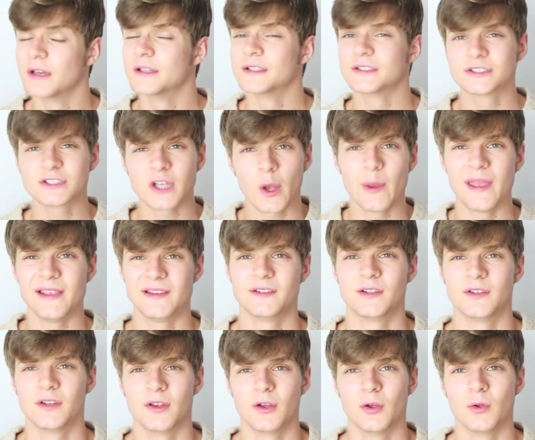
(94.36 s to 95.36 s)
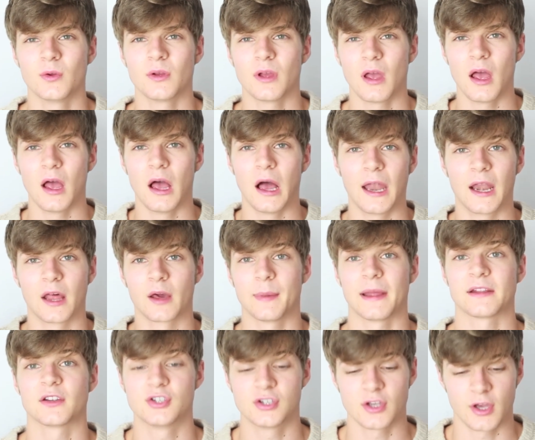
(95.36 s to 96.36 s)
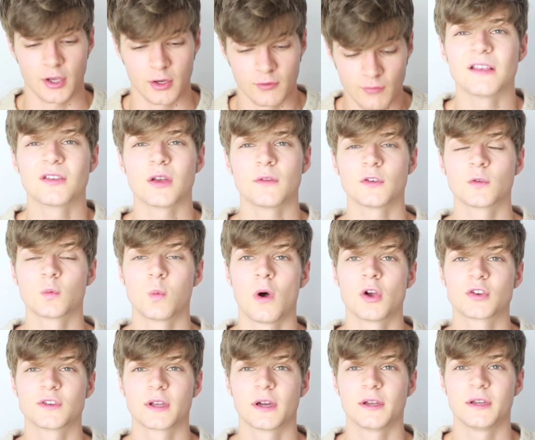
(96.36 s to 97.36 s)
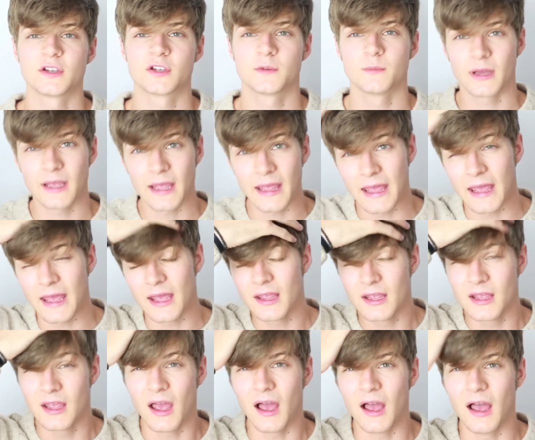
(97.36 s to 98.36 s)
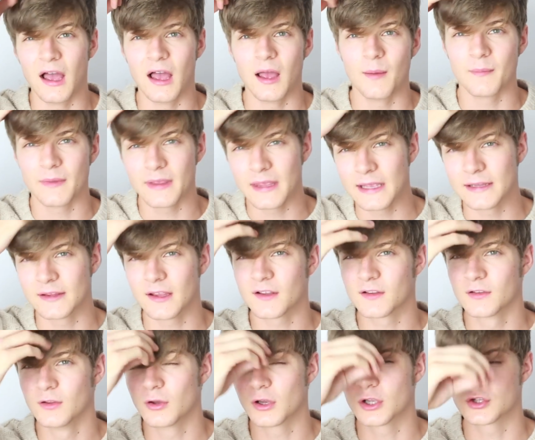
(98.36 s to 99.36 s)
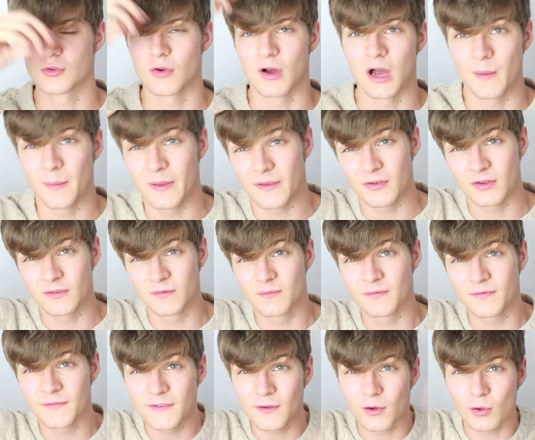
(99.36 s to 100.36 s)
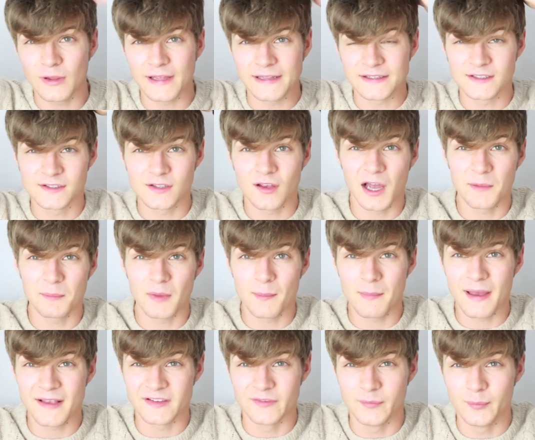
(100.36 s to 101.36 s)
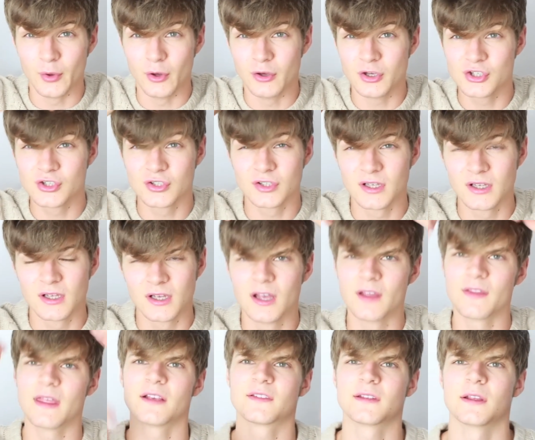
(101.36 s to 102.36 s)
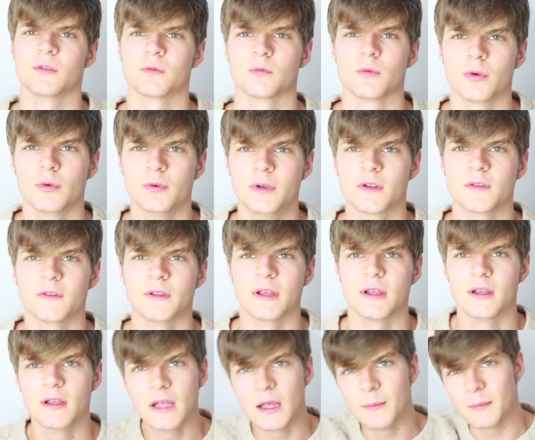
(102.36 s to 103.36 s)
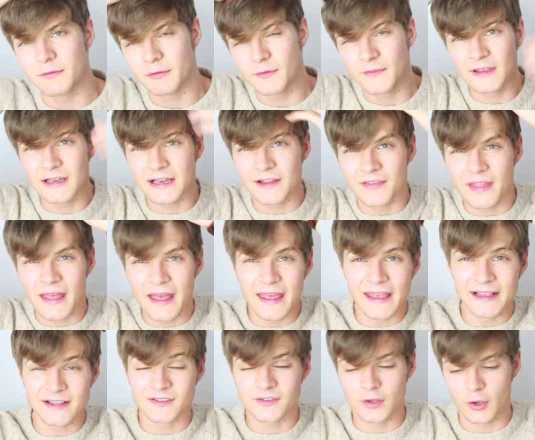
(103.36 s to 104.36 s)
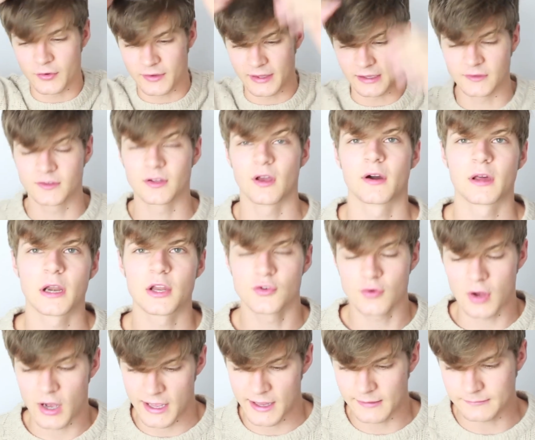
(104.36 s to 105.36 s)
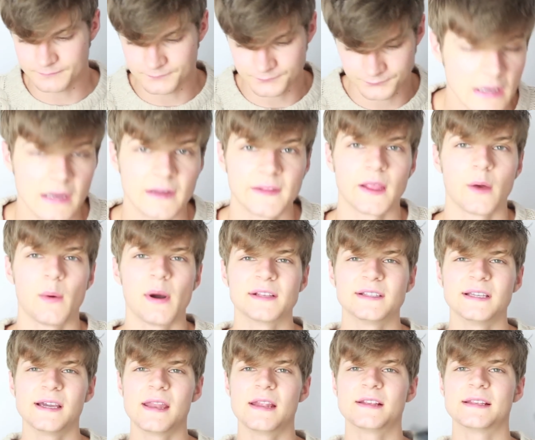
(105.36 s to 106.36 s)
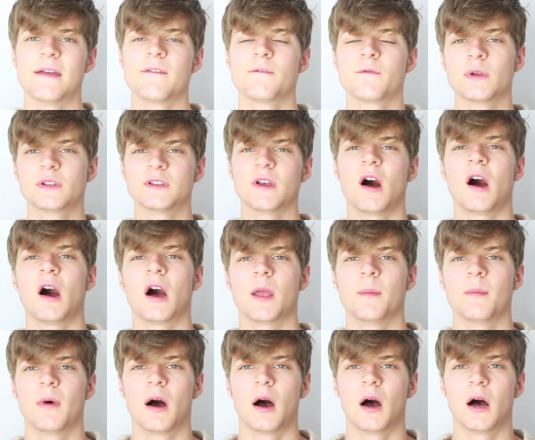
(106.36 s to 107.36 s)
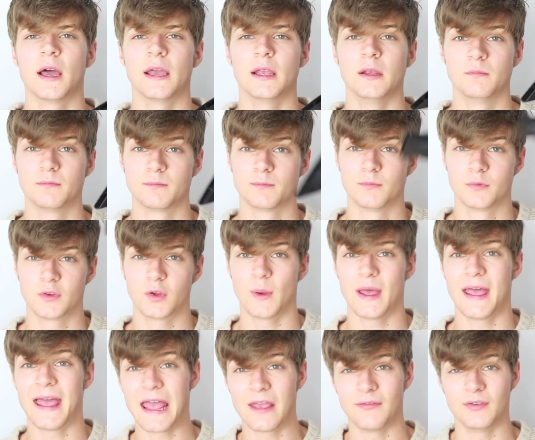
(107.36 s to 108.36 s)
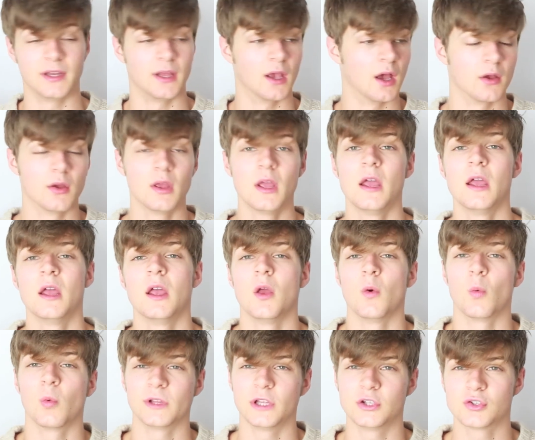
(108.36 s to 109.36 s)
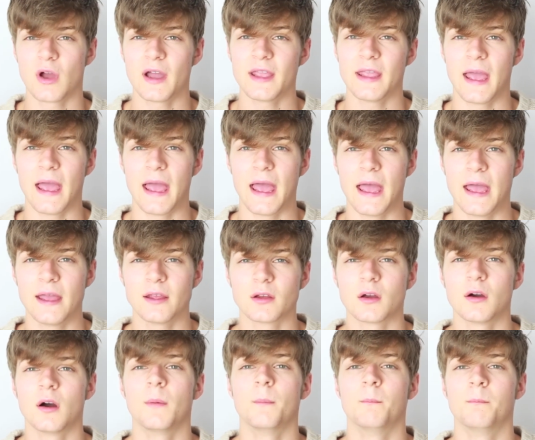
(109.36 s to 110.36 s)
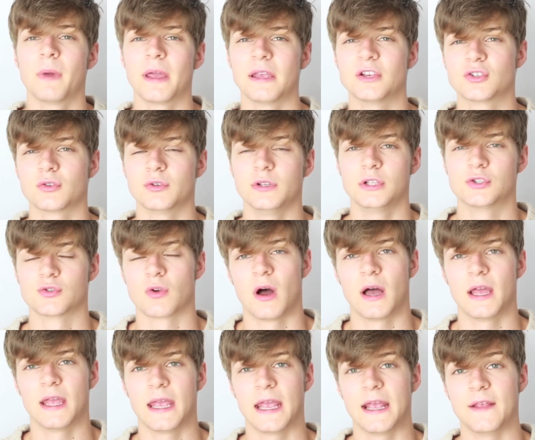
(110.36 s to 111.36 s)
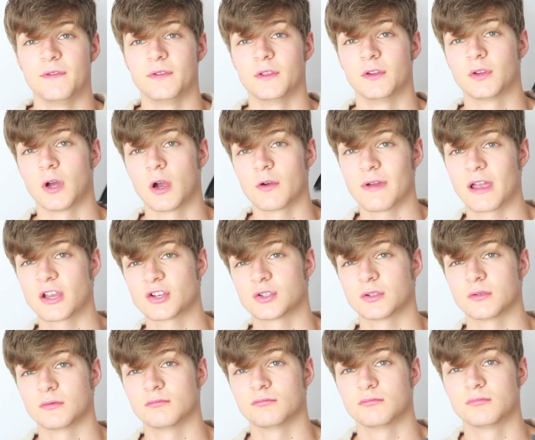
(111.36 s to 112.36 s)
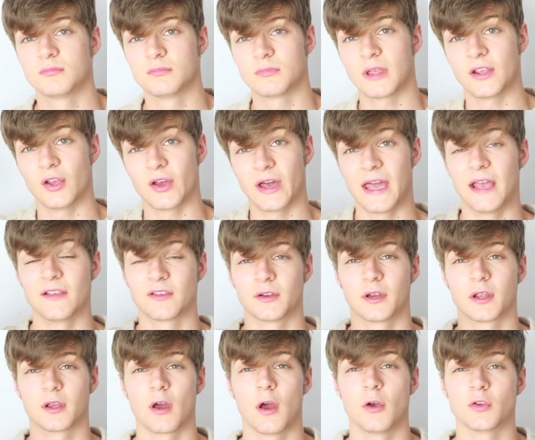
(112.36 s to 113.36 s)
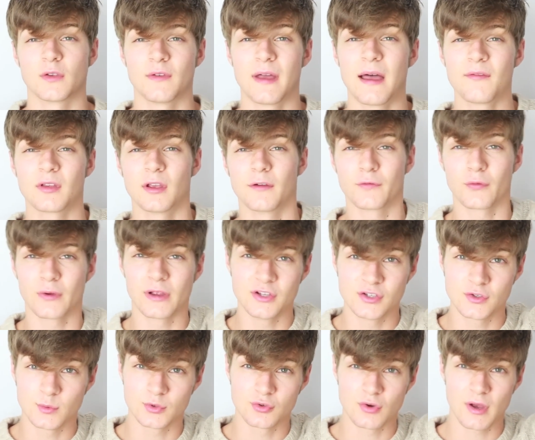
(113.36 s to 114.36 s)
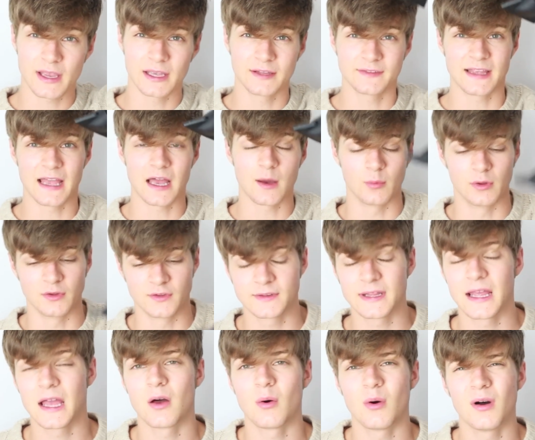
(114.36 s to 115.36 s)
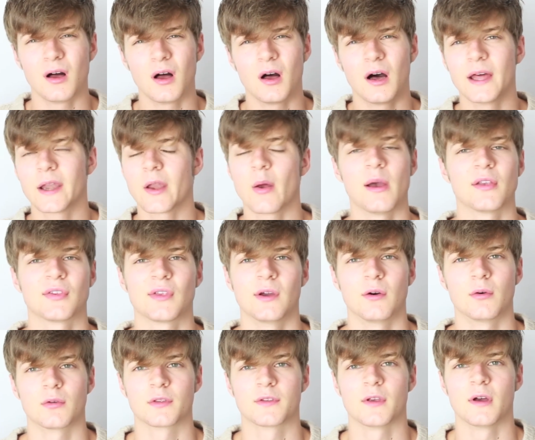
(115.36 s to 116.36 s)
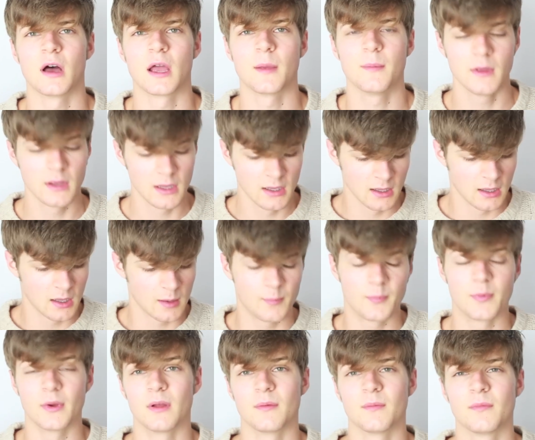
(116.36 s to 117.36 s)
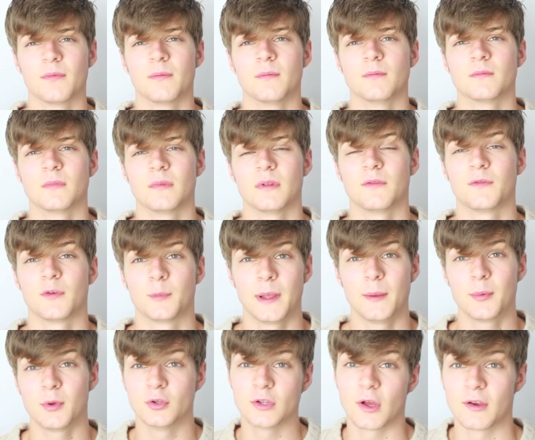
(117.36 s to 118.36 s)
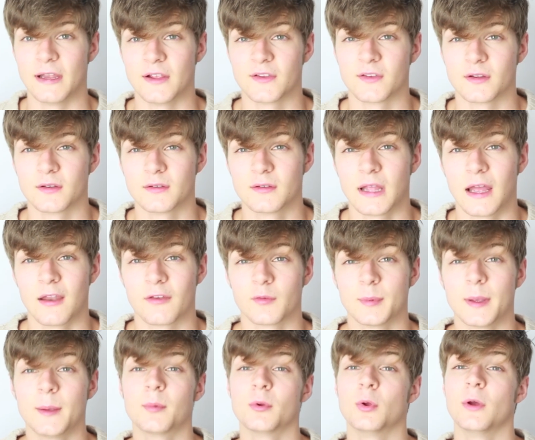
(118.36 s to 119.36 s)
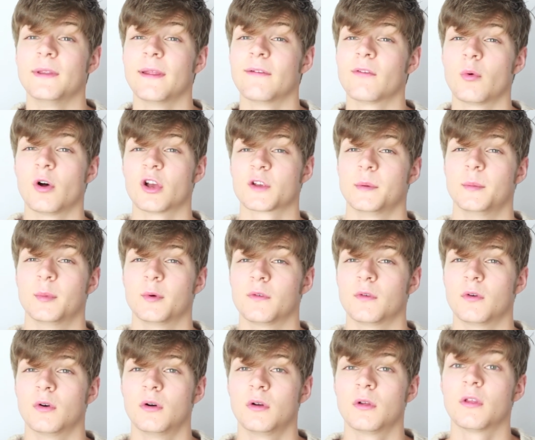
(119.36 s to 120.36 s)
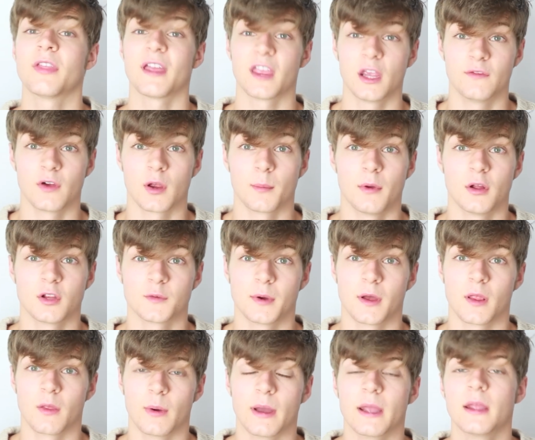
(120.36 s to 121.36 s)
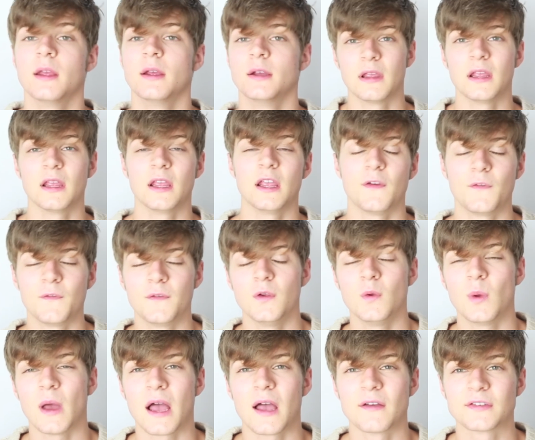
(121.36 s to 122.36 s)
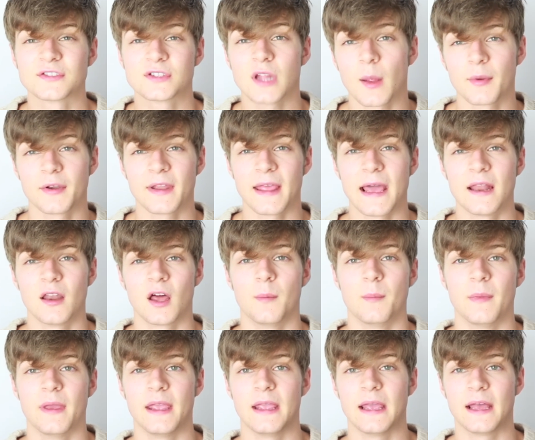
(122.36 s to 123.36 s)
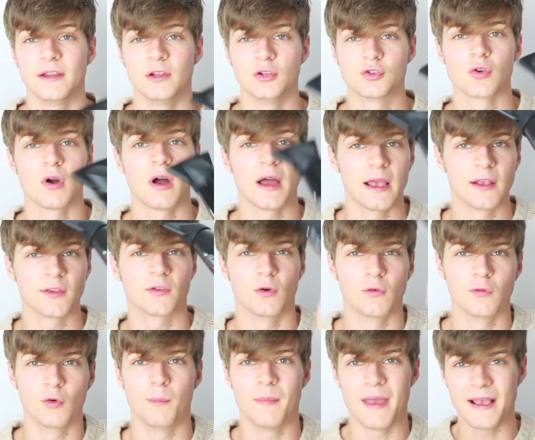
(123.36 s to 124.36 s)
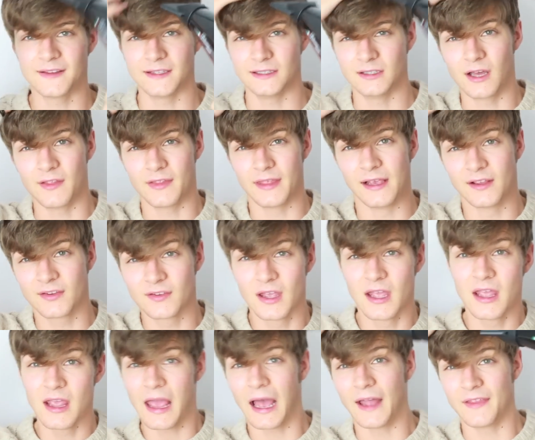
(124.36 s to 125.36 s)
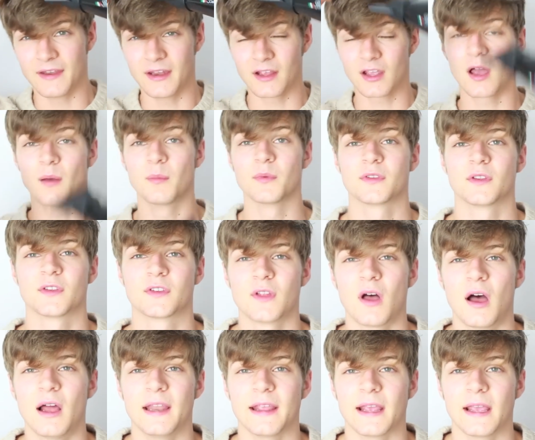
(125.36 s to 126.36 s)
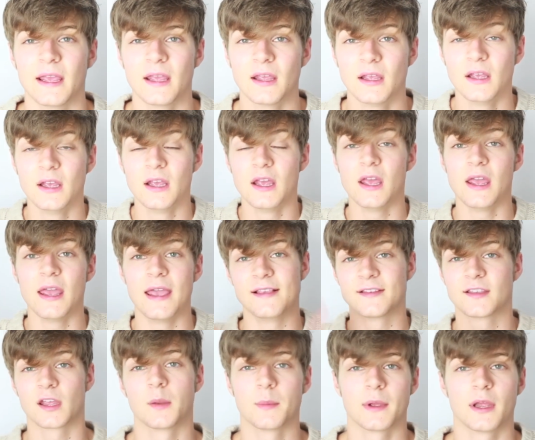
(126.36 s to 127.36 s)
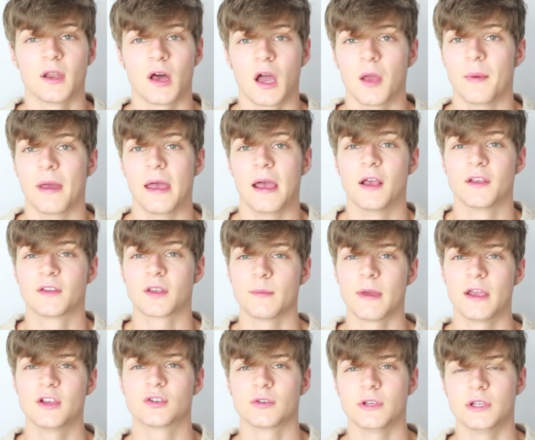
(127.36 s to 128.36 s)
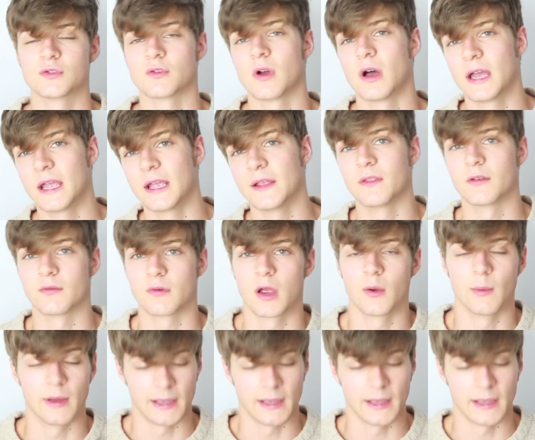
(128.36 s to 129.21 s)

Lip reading: So easy to do. And I'm about to show you. Okay, so I've just washed and conditioned my hair. It does look dry, but if you feel inside my matted bush, that sounds rude, doesn't it? But if you feel in there, it's soaking. So I'm going to dry it. Now, I say this every time I do a hair video. When you dry your hair, make sure you dry it in the direction that your hair's going to go. So if we're having a fringe, we're drying it downwards. Now, I know I say it all the time, but for people who don't listen, and for people who've never watched me before, thank you very much, by the way. If you have stubborn hair like me and you dry it sort of all messy like this, and then it comes to styling it, it's going to be a nightmare. So make sure you dry it in the right